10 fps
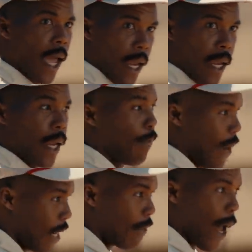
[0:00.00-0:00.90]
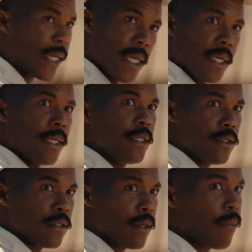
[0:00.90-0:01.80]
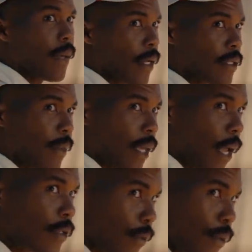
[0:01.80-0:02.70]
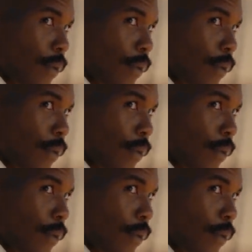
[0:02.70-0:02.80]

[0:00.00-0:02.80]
and bending my knees because I'm a catcher.